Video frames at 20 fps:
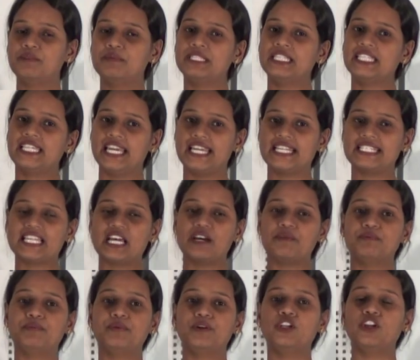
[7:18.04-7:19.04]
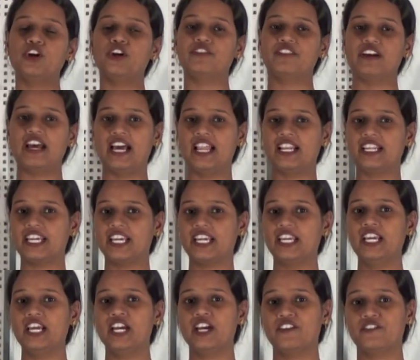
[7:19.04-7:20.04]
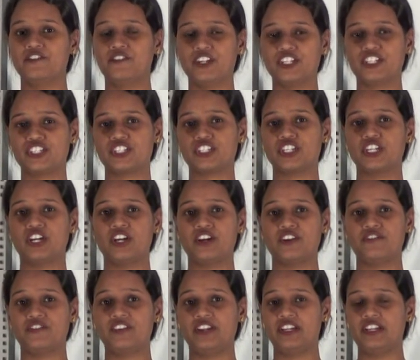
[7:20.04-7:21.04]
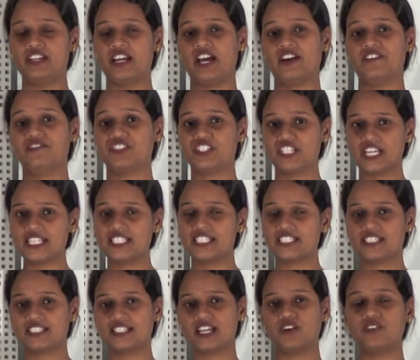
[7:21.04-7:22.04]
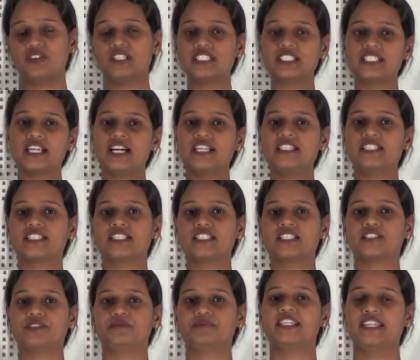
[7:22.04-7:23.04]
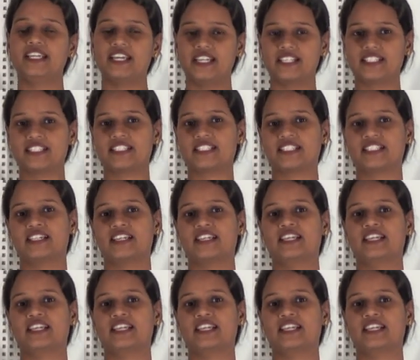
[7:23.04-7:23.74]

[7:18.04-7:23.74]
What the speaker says: me the example of algae which we have just now discussed? Yes,